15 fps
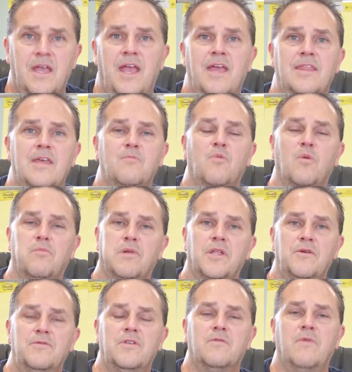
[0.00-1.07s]
and then we'll
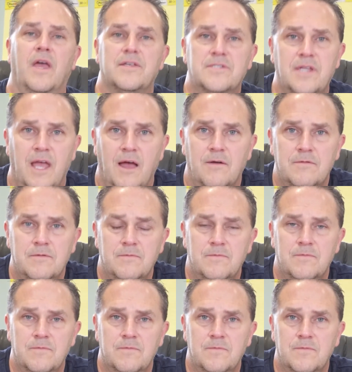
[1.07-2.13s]
balloon the rest out.
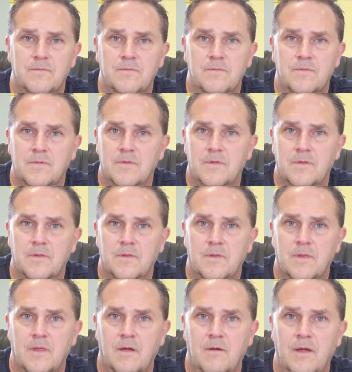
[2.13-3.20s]

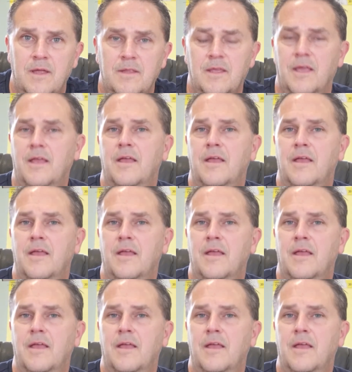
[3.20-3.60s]
All right?